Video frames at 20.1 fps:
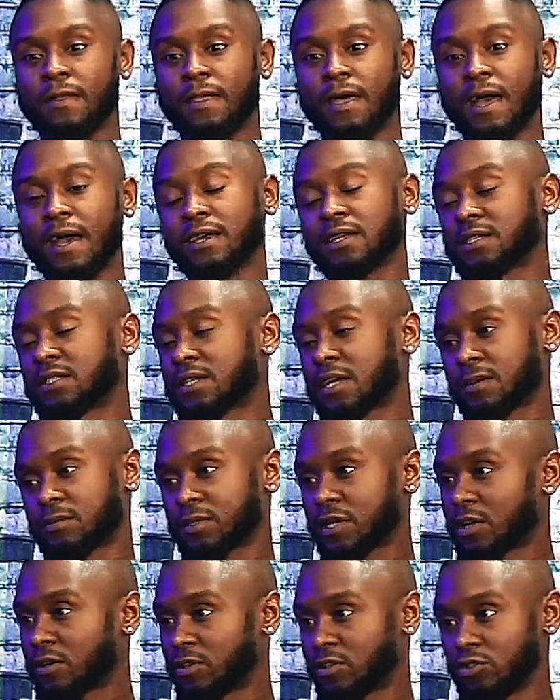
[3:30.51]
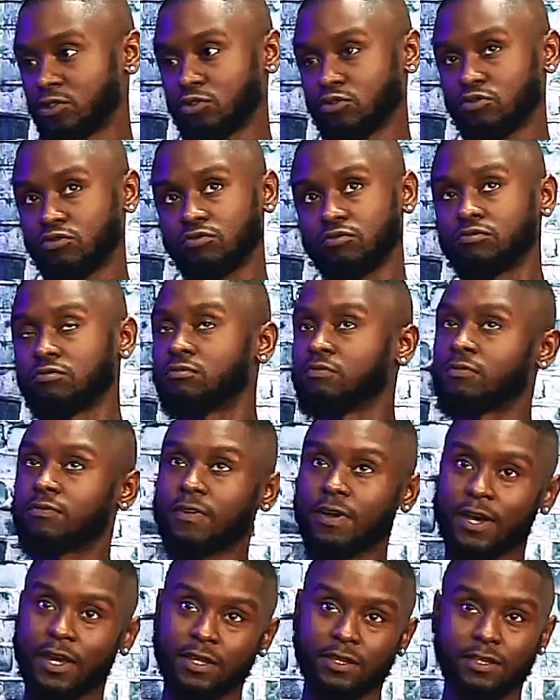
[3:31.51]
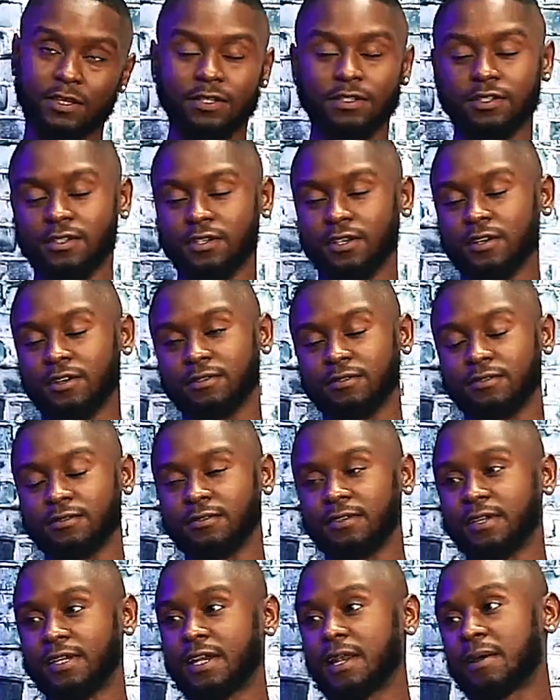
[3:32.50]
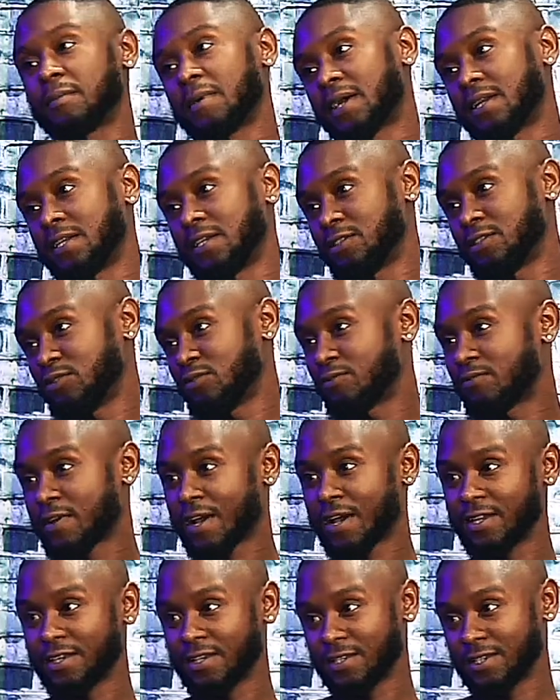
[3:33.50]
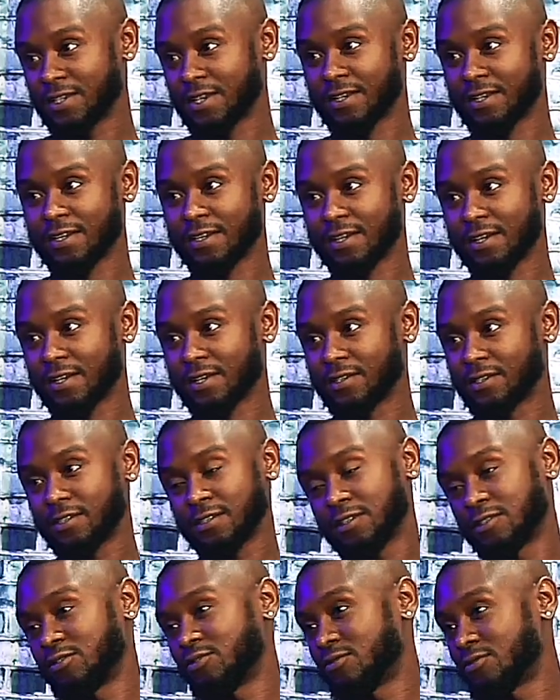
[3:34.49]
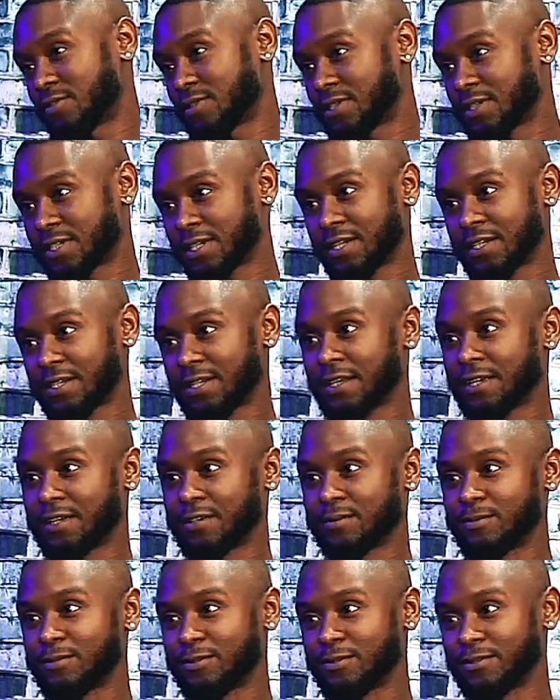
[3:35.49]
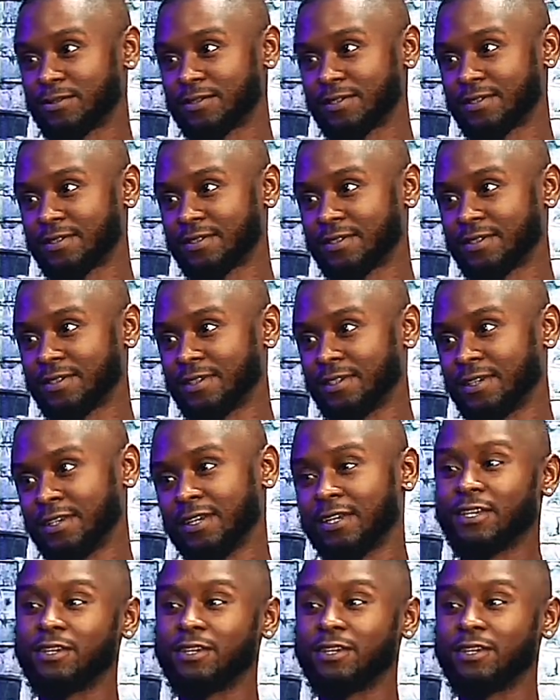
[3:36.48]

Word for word: I could stop talking to you five years ago, and I might need you five years down the line just because you're doing the same thing I'm doing. Mm-hmm.